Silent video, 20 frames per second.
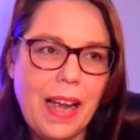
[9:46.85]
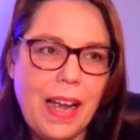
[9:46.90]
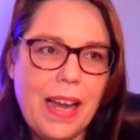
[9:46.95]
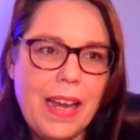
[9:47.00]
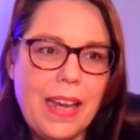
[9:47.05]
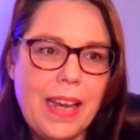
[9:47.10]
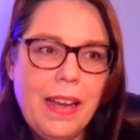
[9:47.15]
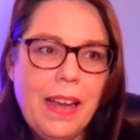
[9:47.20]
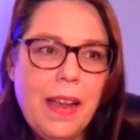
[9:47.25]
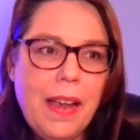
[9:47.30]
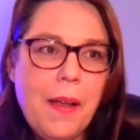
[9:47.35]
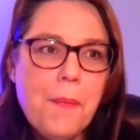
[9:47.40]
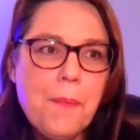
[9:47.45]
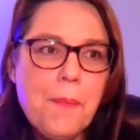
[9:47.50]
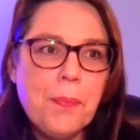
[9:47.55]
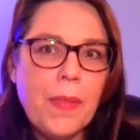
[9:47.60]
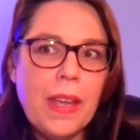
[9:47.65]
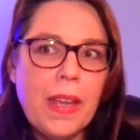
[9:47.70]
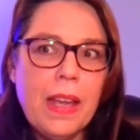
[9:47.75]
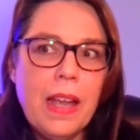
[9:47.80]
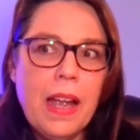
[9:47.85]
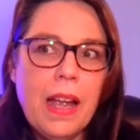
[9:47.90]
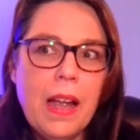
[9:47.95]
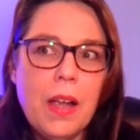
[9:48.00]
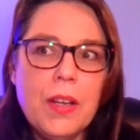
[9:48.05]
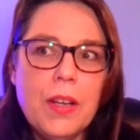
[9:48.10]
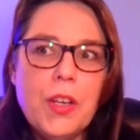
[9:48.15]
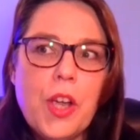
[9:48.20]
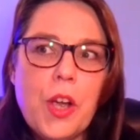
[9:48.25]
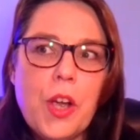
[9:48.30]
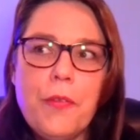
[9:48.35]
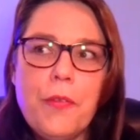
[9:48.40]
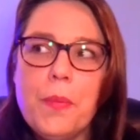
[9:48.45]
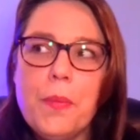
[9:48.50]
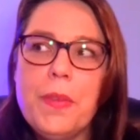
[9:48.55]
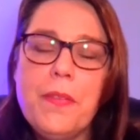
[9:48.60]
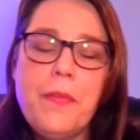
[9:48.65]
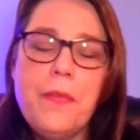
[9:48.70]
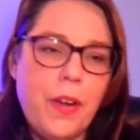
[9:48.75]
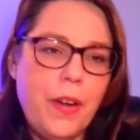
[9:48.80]
I know
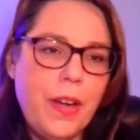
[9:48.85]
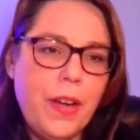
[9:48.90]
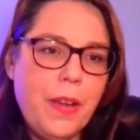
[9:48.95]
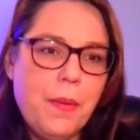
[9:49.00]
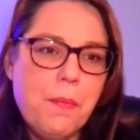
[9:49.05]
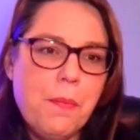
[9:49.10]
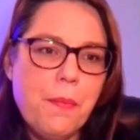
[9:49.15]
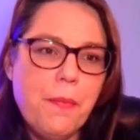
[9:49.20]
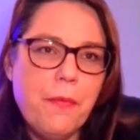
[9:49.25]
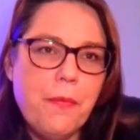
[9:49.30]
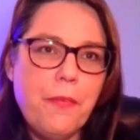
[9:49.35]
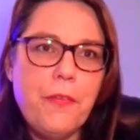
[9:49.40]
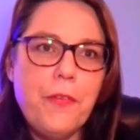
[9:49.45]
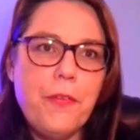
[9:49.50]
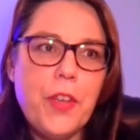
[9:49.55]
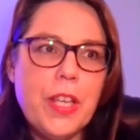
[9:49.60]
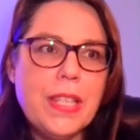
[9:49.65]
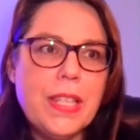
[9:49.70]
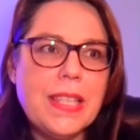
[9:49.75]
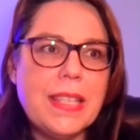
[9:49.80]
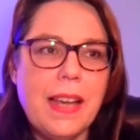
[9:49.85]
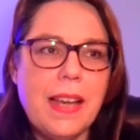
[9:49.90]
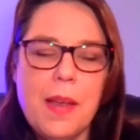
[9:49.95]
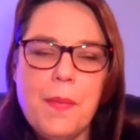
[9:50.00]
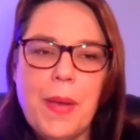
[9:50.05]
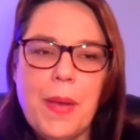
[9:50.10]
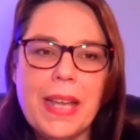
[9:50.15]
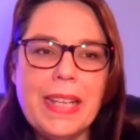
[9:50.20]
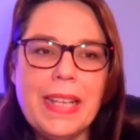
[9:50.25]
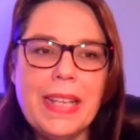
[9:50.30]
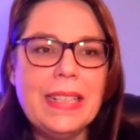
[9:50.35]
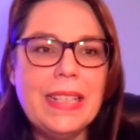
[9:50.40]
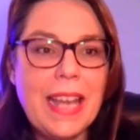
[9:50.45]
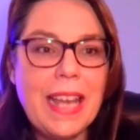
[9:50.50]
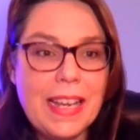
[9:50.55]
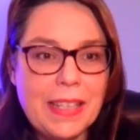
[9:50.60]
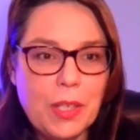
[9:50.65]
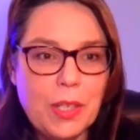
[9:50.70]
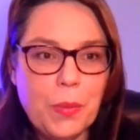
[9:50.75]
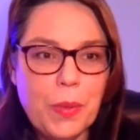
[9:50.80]
from the very first time I
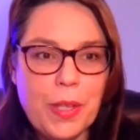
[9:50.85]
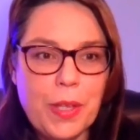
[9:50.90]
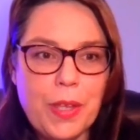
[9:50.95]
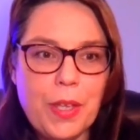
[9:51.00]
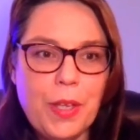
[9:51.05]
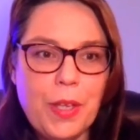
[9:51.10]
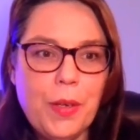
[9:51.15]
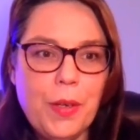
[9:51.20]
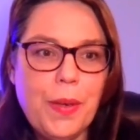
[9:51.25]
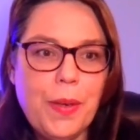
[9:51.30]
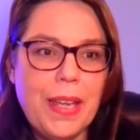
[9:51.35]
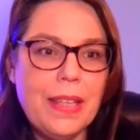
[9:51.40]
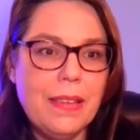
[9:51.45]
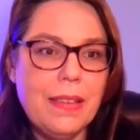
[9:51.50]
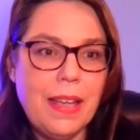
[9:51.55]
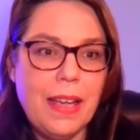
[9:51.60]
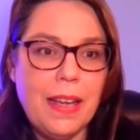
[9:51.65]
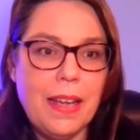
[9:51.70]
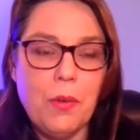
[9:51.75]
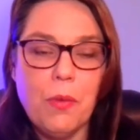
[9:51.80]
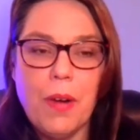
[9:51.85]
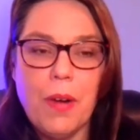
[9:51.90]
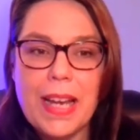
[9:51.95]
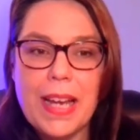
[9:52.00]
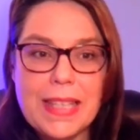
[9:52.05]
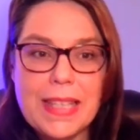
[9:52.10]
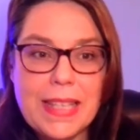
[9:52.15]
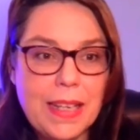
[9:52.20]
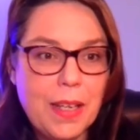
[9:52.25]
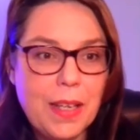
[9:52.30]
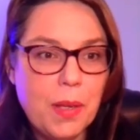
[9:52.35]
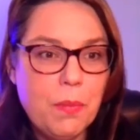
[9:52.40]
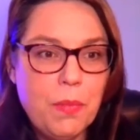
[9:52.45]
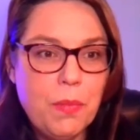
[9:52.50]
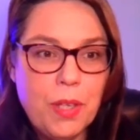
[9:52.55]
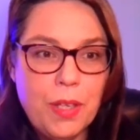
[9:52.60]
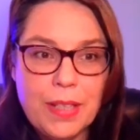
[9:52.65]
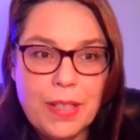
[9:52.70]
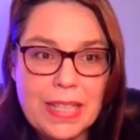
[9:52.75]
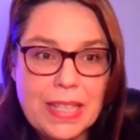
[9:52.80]
connected with you in that writing
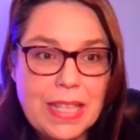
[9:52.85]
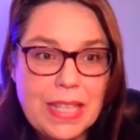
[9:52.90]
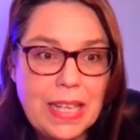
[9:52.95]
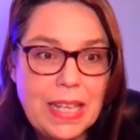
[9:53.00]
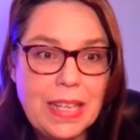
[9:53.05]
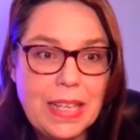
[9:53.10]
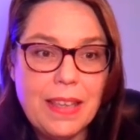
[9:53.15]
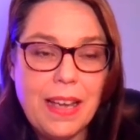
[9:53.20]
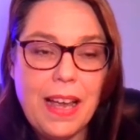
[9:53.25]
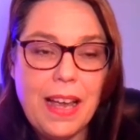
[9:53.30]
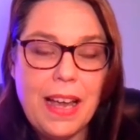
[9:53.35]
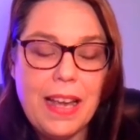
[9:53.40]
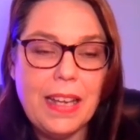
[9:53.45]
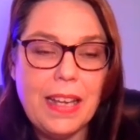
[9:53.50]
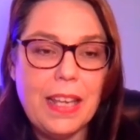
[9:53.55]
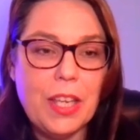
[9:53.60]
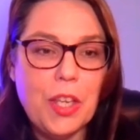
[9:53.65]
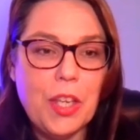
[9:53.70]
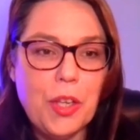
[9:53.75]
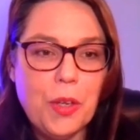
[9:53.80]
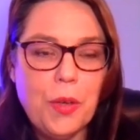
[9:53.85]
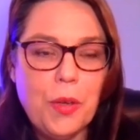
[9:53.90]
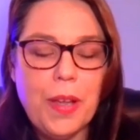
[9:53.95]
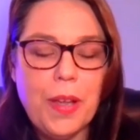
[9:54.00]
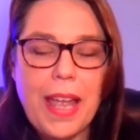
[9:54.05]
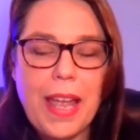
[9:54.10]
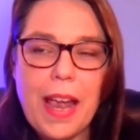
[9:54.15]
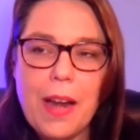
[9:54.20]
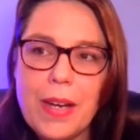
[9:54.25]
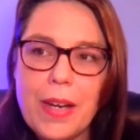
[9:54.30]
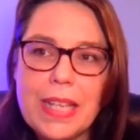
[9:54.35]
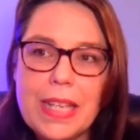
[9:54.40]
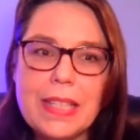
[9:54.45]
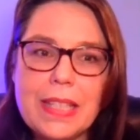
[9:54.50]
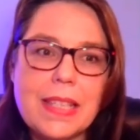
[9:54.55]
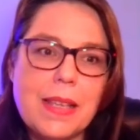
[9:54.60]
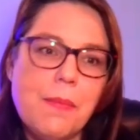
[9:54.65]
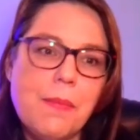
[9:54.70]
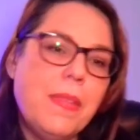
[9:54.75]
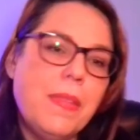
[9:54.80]
community that you carried
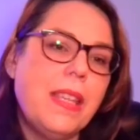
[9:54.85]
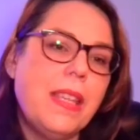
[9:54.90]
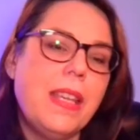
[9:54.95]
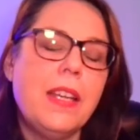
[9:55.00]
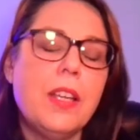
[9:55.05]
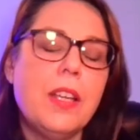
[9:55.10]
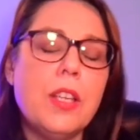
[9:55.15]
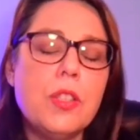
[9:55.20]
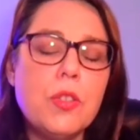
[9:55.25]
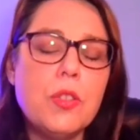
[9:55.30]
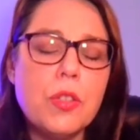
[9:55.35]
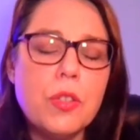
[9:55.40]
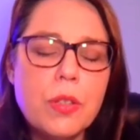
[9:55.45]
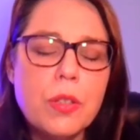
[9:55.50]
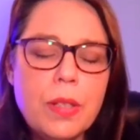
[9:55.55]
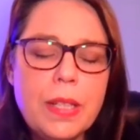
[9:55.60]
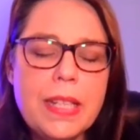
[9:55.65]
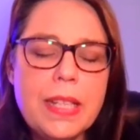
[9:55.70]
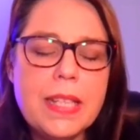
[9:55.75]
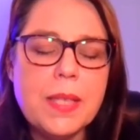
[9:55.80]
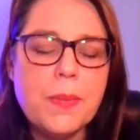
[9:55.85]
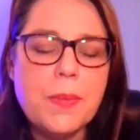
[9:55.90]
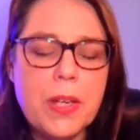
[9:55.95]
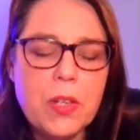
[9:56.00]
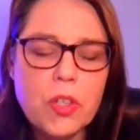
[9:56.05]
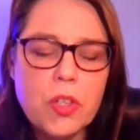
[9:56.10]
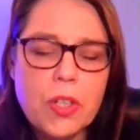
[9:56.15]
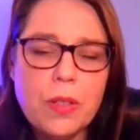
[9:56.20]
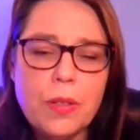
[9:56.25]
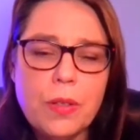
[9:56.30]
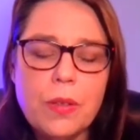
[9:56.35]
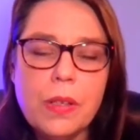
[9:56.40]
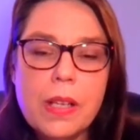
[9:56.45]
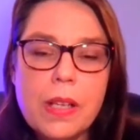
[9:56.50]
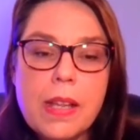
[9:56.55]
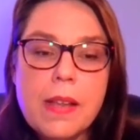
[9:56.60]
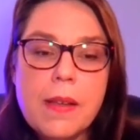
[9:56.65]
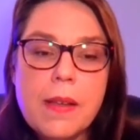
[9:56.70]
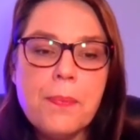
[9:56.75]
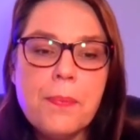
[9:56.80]
something truly special,
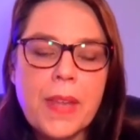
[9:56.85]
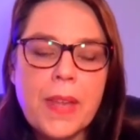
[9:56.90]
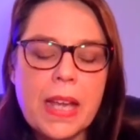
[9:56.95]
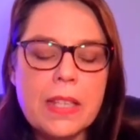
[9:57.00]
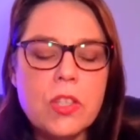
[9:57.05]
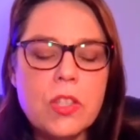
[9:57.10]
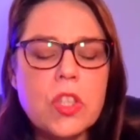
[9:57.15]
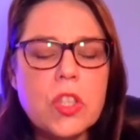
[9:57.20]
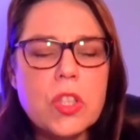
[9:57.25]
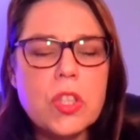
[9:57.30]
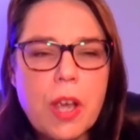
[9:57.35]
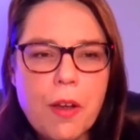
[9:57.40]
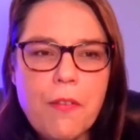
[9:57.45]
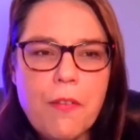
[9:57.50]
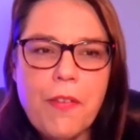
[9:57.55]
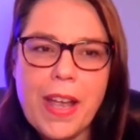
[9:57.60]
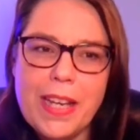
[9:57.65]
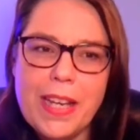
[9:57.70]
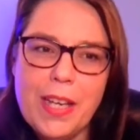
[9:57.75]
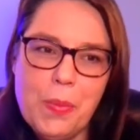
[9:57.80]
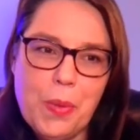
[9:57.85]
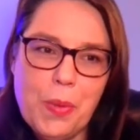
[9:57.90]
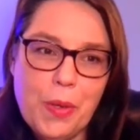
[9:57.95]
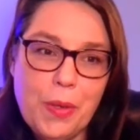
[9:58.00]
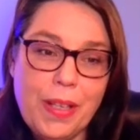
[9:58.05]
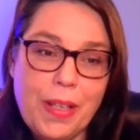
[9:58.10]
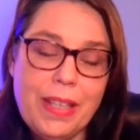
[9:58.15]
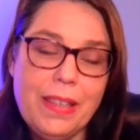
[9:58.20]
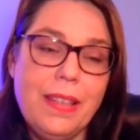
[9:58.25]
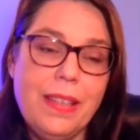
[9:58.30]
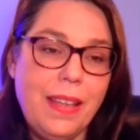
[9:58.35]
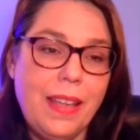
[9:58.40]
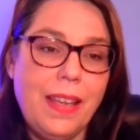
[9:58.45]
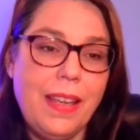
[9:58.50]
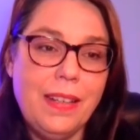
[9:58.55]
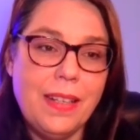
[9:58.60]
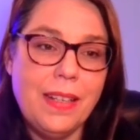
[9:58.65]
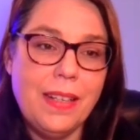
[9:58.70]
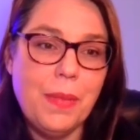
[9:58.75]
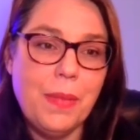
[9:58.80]
and so valuable in the
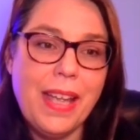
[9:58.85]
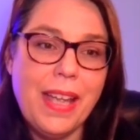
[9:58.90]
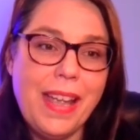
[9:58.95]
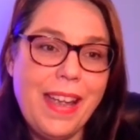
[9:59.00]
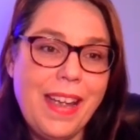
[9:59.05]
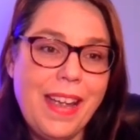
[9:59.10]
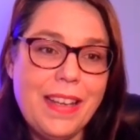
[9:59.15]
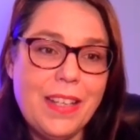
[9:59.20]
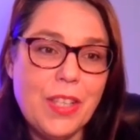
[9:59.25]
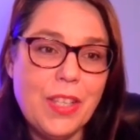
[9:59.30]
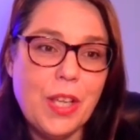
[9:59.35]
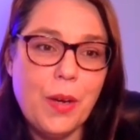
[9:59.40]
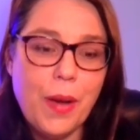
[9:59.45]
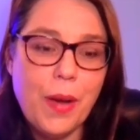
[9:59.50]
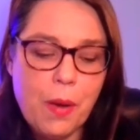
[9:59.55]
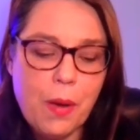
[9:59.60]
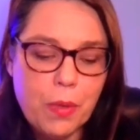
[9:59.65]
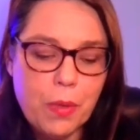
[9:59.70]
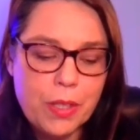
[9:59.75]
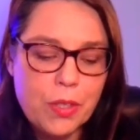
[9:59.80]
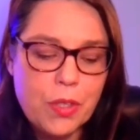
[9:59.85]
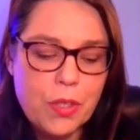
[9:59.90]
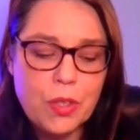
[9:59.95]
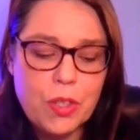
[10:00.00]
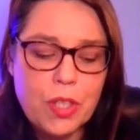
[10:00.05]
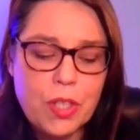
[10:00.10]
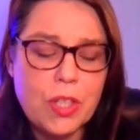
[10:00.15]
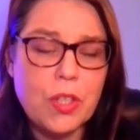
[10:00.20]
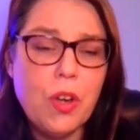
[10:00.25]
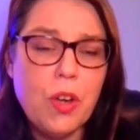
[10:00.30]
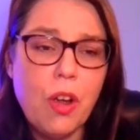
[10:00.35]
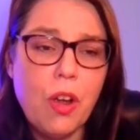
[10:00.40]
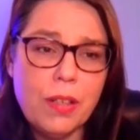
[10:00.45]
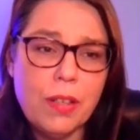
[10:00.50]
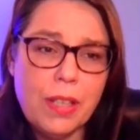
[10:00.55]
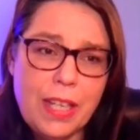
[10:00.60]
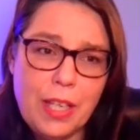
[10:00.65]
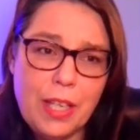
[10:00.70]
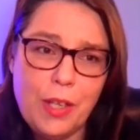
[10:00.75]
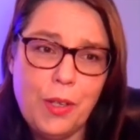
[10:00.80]
kingdom, KA. So I want to just
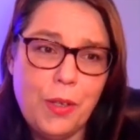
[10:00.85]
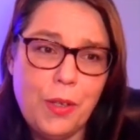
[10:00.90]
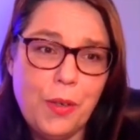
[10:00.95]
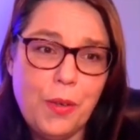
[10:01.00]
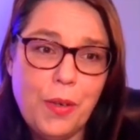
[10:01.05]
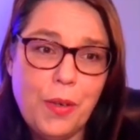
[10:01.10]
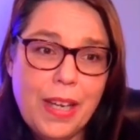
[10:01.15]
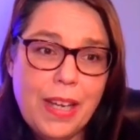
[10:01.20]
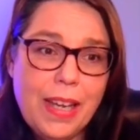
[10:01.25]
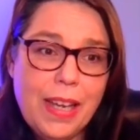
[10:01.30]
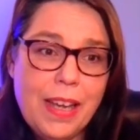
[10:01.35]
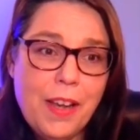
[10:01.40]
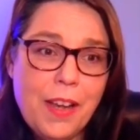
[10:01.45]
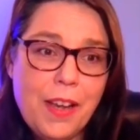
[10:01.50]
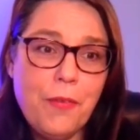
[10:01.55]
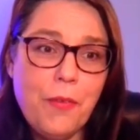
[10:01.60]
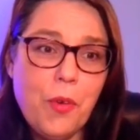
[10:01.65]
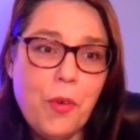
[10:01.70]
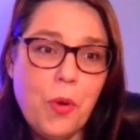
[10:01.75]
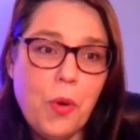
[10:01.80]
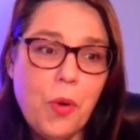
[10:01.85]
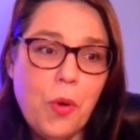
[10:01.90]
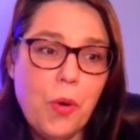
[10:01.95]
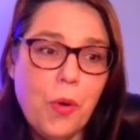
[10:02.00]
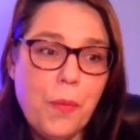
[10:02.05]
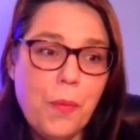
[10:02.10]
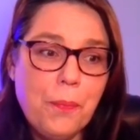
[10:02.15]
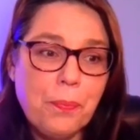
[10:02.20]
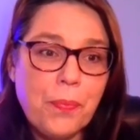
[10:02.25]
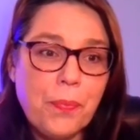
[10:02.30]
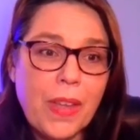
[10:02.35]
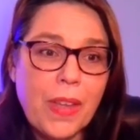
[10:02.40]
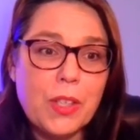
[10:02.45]
honor you for